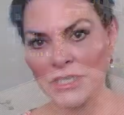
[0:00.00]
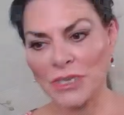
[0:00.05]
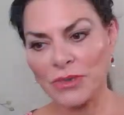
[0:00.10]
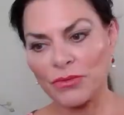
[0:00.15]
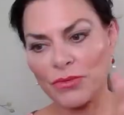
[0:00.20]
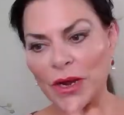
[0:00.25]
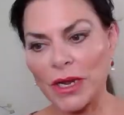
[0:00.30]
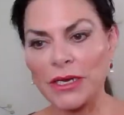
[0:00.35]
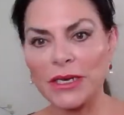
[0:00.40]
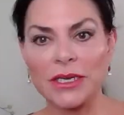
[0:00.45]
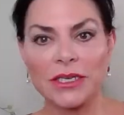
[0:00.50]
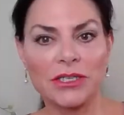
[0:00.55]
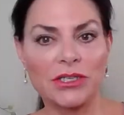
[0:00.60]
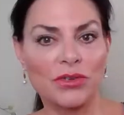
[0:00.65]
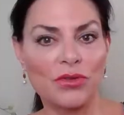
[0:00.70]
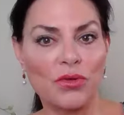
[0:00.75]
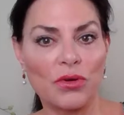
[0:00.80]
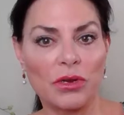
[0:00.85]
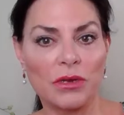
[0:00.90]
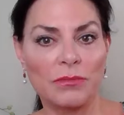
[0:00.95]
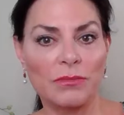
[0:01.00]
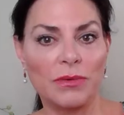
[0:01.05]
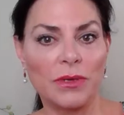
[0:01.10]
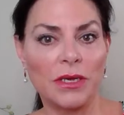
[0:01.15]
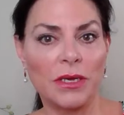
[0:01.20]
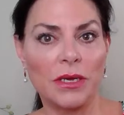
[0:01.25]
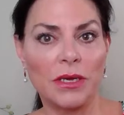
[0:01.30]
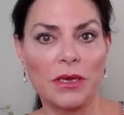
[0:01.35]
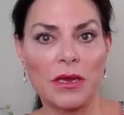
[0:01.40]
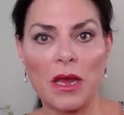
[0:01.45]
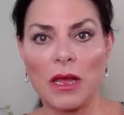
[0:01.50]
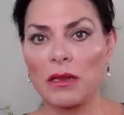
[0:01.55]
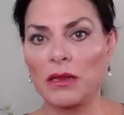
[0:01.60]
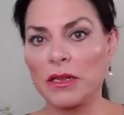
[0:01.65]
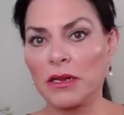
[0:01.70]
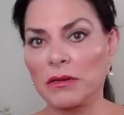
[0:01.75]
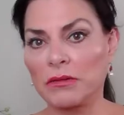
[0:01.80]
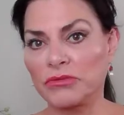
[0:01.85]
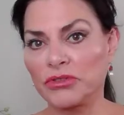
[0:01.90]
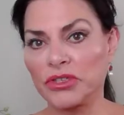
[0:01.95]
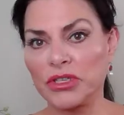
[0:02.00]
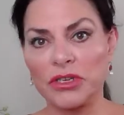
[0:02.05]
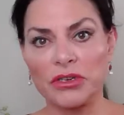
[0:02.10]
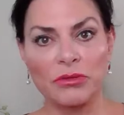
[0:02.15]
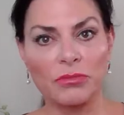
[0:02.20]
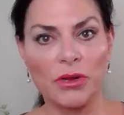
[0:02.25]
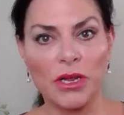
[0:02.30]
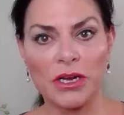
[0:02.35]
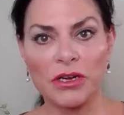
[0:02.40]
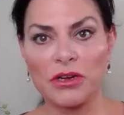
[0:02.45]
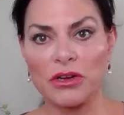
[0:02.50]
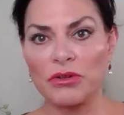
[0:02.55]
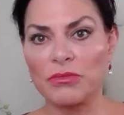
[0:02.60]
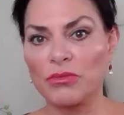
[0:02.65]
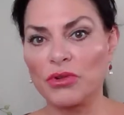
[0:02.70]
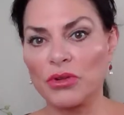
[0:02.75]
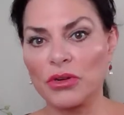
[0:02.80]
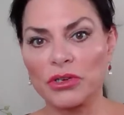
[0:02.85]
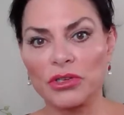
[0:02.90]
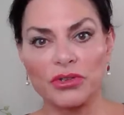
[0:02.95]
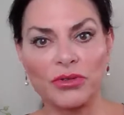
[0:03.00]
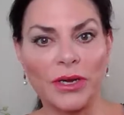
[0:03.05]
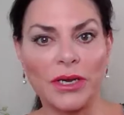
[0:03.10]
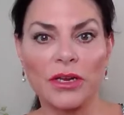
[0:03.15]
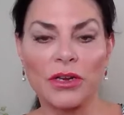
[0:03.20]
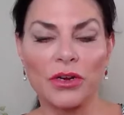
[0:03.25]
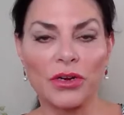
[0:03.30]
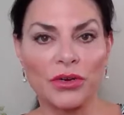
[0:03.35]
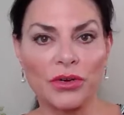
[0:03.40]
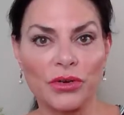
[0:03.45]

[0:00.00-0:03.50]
and right next door could be a little cinder block home or a trailer.